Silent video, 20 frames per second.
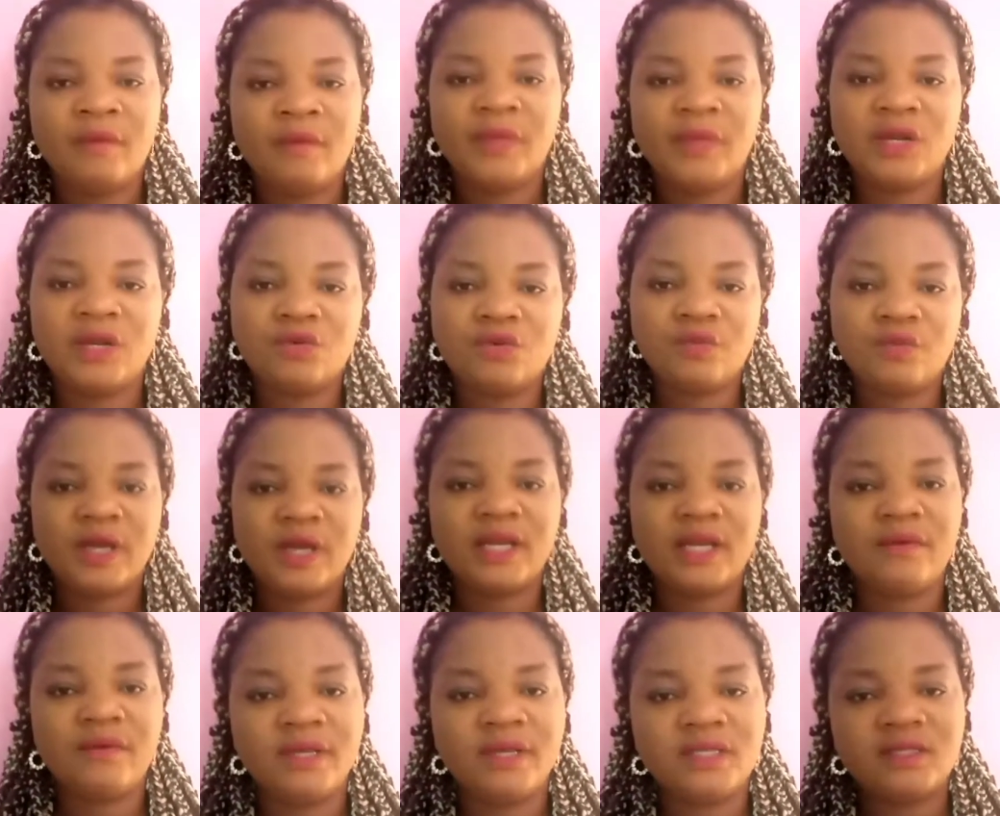But the woman,
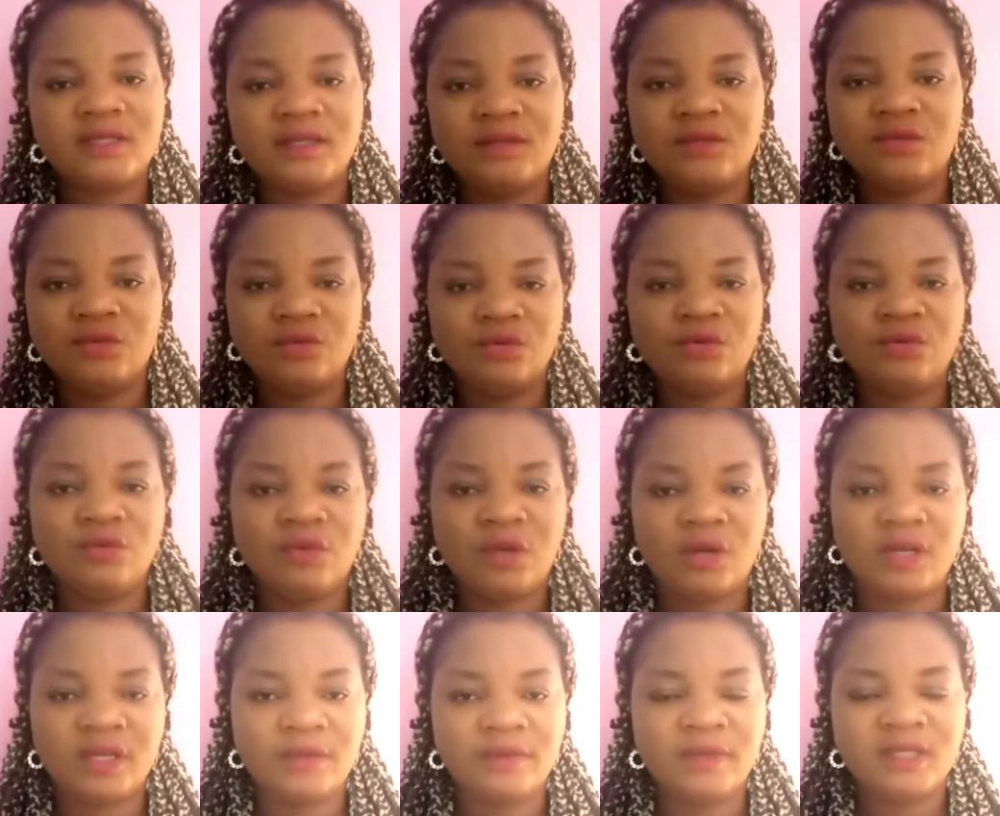the way she do,
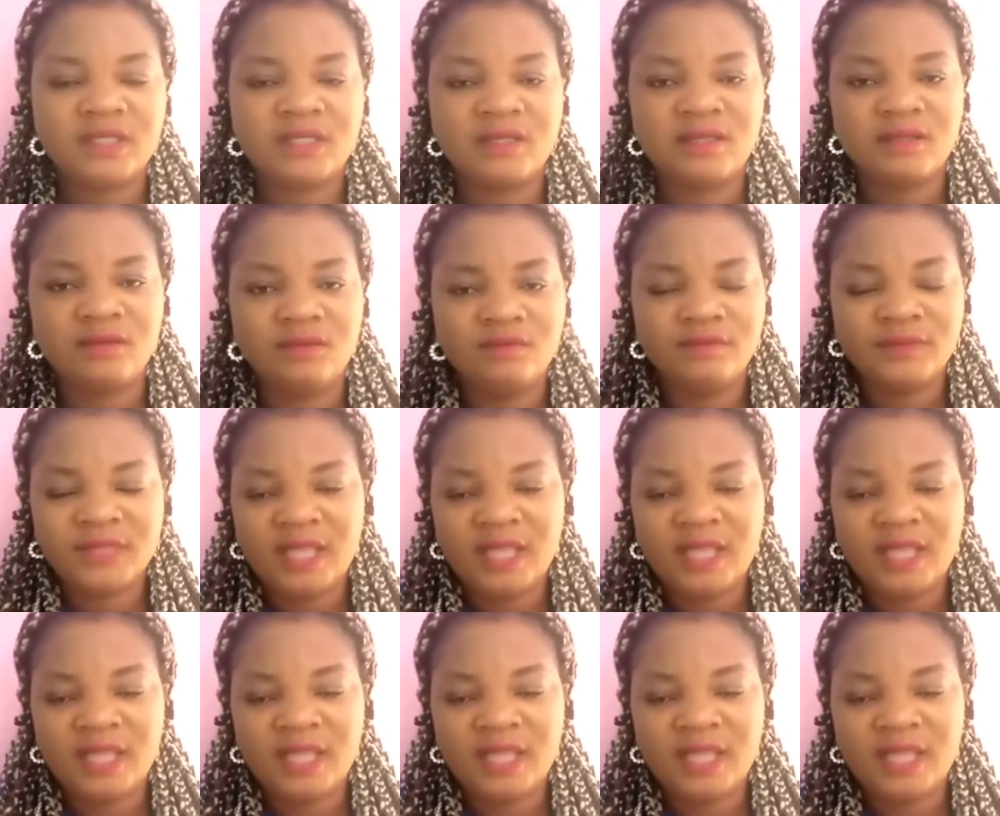or the way she